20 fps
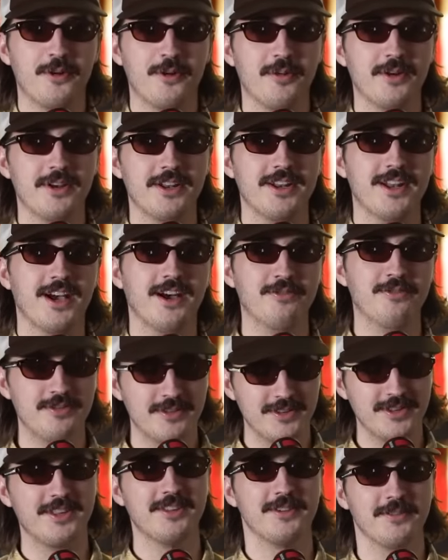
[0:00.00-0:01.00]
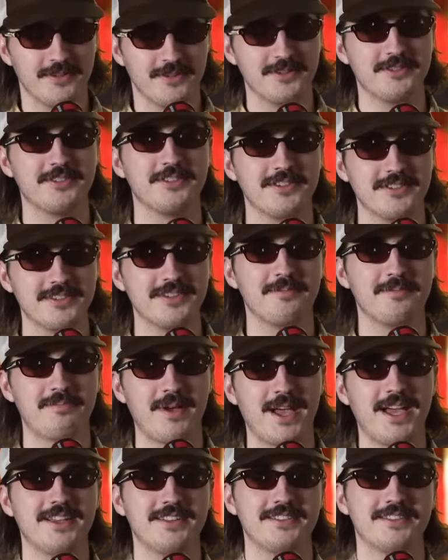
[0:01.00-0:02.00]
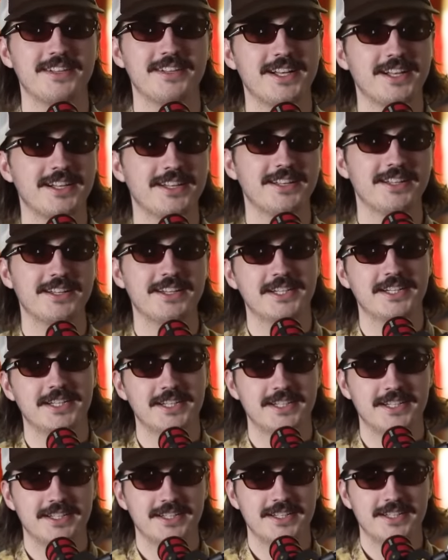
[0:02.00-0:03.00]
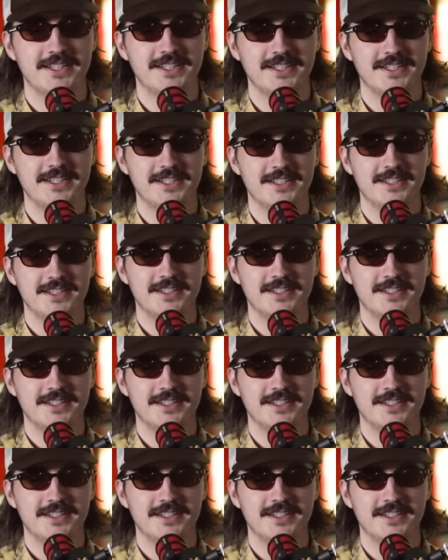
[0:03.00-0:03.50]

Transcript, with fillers: enough, and the other person just like bangs out. I